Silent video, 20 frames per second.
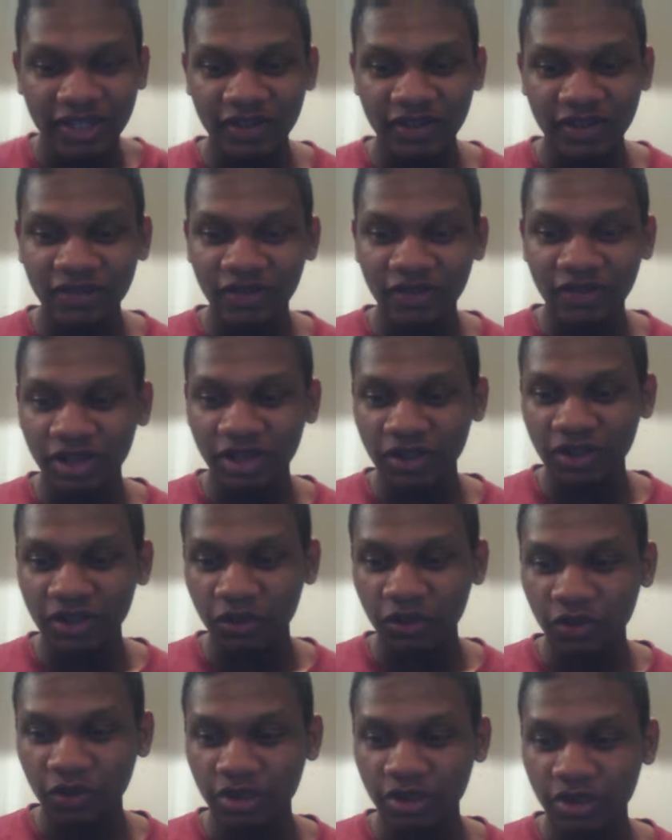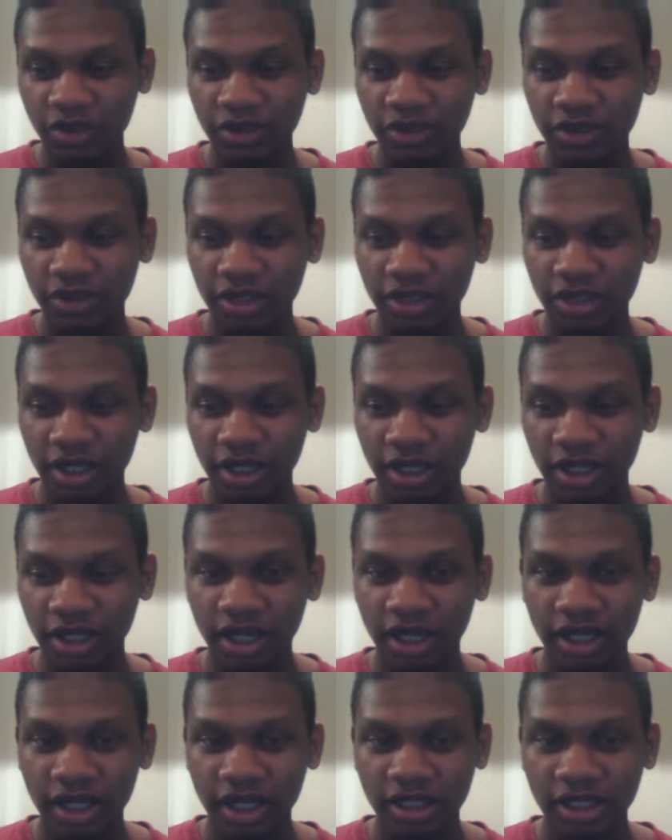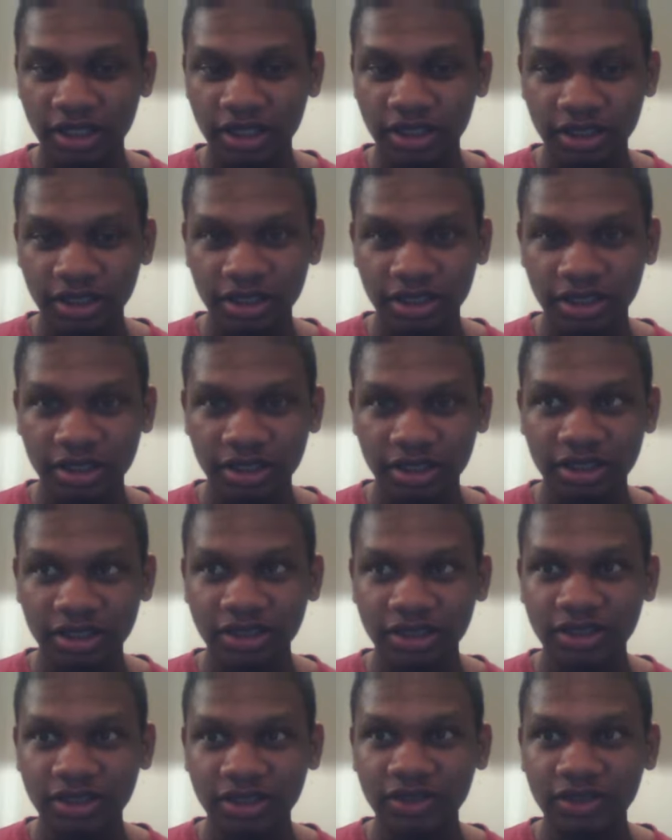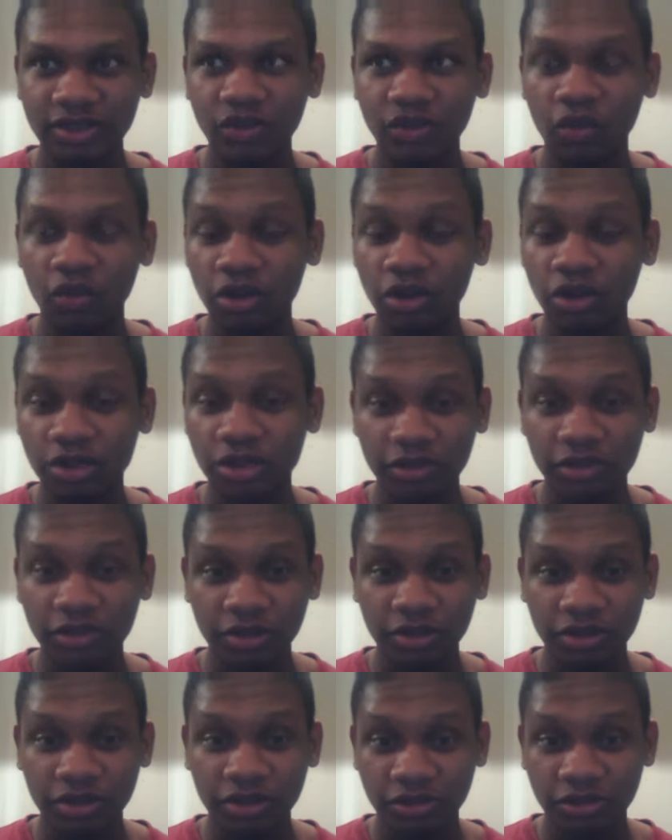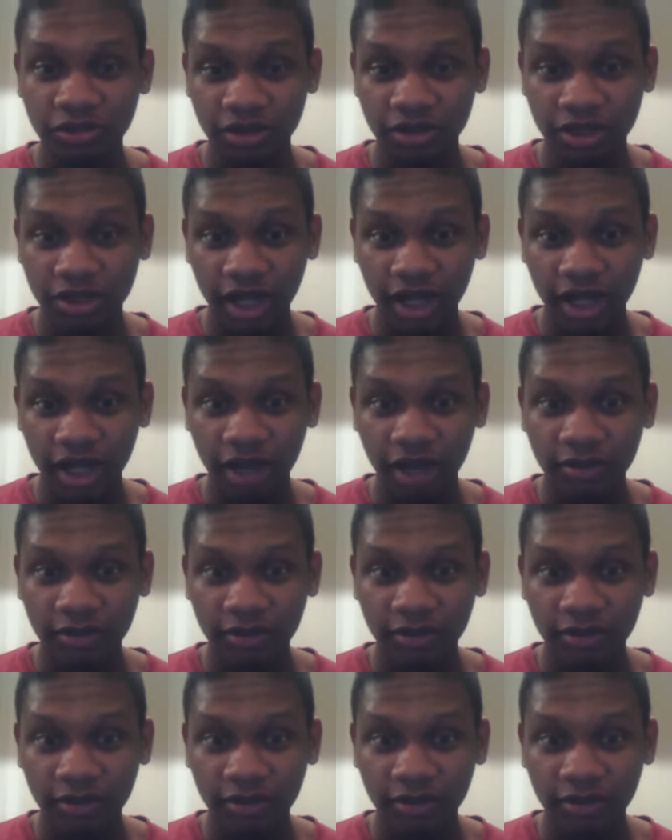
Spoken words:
Randy Orton has worked his way to his top.